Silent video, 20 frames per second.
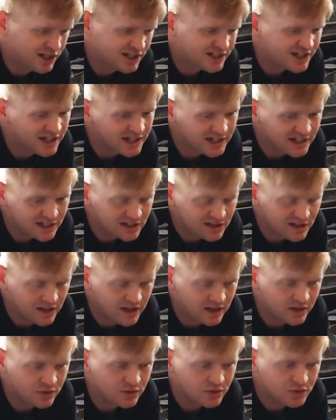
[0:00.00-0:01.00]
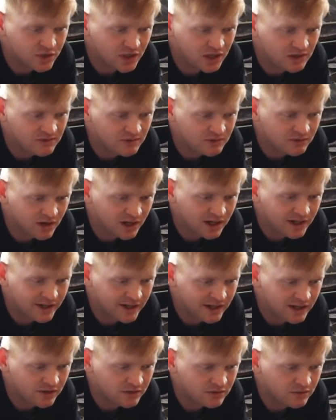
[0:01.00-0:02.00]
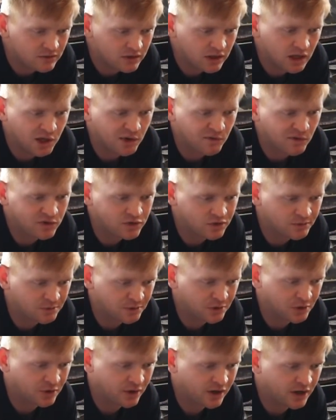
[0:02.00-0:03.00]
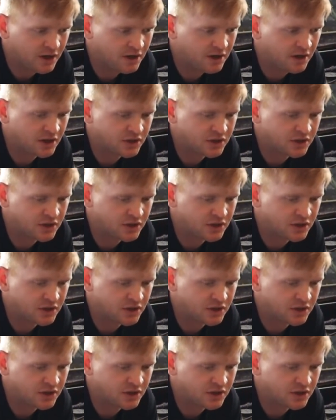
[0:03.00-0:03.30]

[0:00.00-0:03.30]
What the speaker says: Technically, I could drive it right now if I dropped from the ground.